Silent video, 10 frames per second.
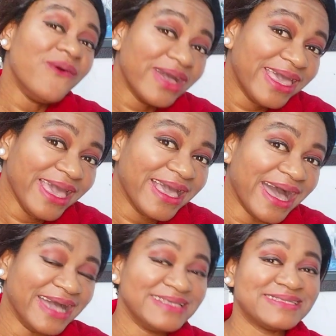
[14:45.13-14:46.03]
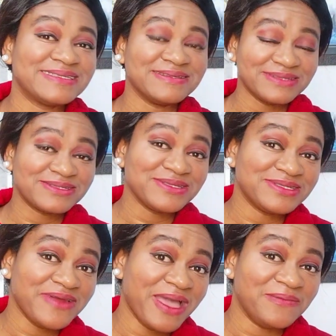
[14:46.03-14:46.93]
Okay guys,
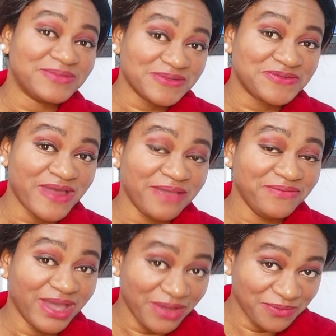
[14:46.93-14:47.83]
subscribe now.